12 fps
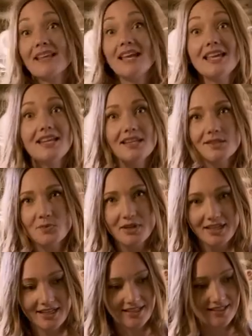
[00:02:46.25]
it is what
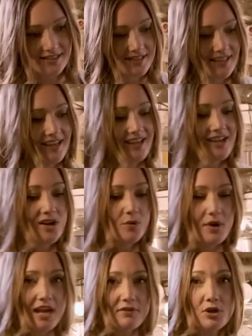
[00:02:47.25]
it is.
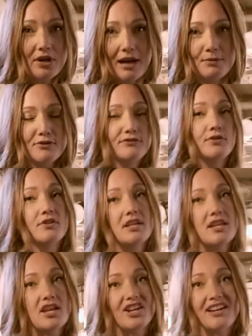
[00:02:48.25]
We have a gravel floor in
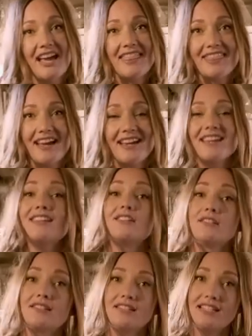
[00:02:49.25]
here, and that
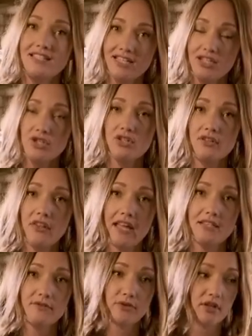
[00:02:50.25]
is intentional.
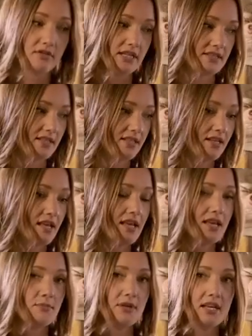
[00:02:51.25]
That's for a reason,
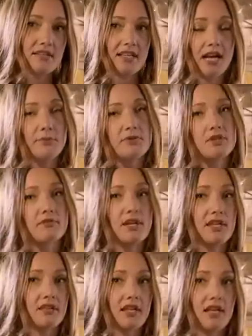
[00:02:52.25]
because it helps to
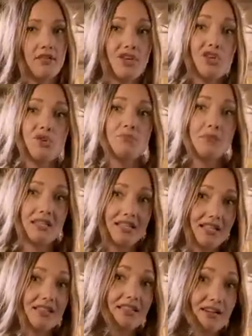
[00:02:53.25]
regulate the
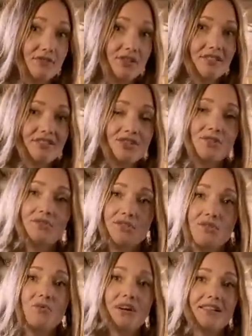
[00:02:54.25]
humidity level. You
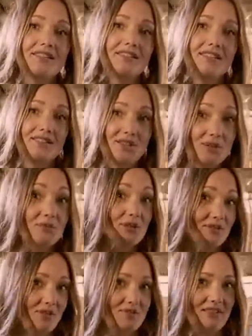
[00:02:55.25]
do want a little bit
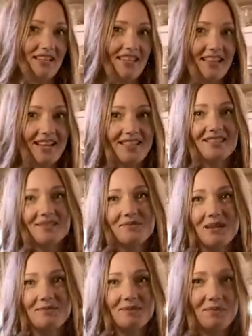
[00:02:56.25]
of humidity. That can
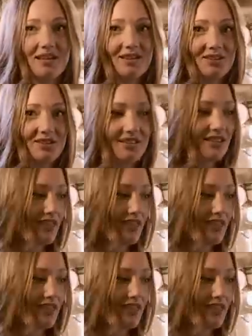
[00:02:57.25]
sometimes be a good